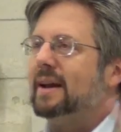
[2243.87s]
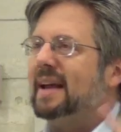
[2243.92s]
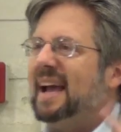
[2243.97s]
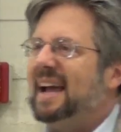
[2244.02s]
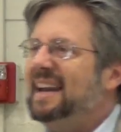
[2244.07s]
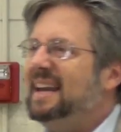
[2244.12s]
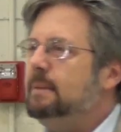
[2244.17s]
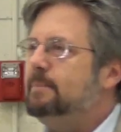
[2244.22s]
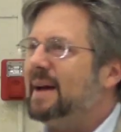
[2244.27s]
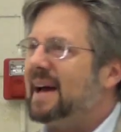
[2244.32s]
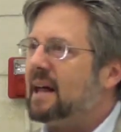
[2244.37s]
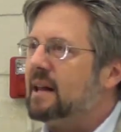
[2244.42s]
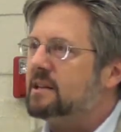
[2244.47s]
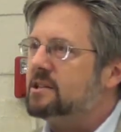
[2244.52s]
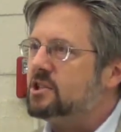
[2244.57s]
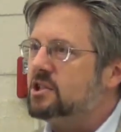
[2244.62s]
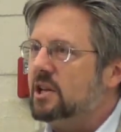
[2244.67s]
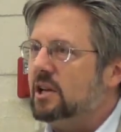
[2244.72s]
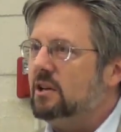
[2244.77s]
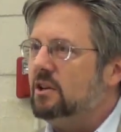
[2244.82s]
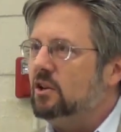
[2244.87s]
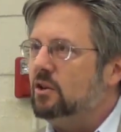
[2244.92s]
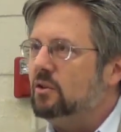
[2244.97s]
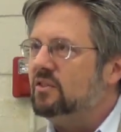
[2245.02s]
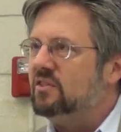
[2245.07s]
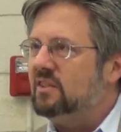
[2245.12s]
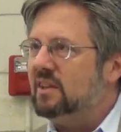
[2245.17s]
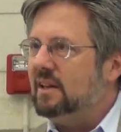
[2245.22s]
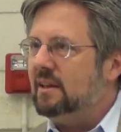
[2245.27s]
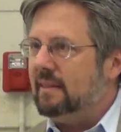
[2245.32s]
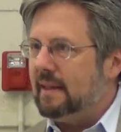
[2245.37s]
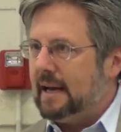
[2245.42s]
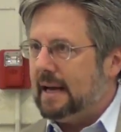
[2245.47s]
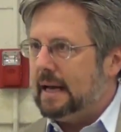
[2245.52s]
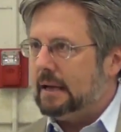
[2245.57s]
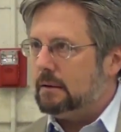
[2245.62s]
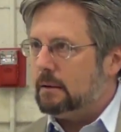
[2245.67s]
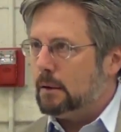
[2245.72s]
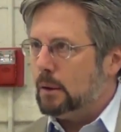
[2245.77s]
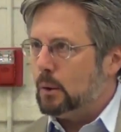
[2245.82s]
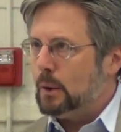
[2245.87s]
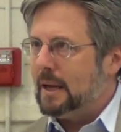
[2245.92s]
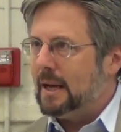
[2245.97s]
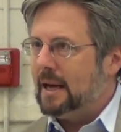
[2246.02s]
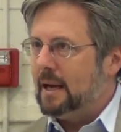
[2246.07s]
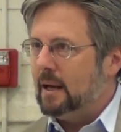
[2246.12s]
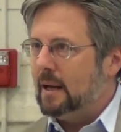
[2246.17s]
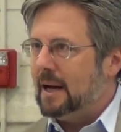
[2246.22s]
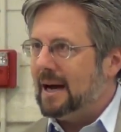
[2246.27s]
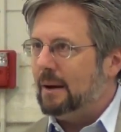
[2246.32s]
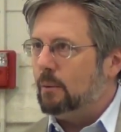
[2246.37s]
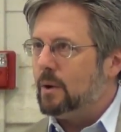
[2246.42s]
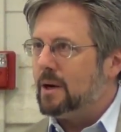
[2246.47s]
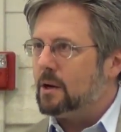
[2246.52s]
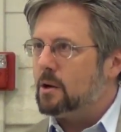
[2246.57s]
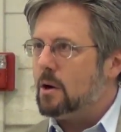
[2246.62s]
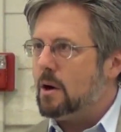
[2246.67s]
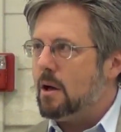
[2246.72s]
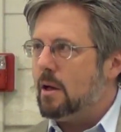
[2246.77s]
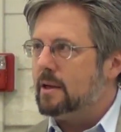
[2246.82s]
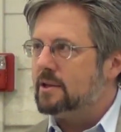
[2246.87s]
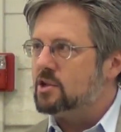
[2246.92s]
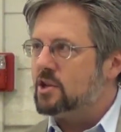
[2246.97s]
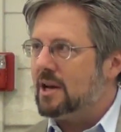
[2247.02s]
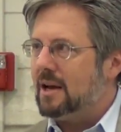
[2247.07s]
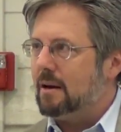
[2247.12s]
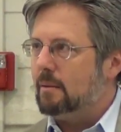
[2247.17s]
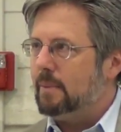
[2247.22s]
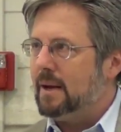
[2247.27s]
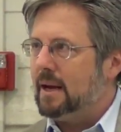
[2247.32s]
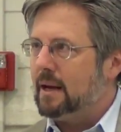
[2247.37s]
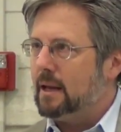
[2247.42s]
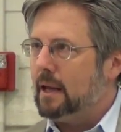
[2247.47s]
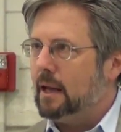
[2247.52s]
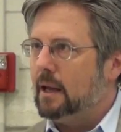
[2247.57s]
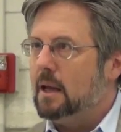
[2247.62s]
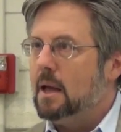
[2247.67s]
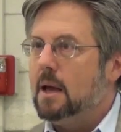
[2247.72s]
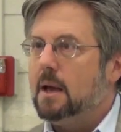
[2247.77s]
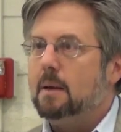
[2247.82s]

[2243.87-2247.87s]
On any balance sheet you see that, okay, I want to call it shadow banking.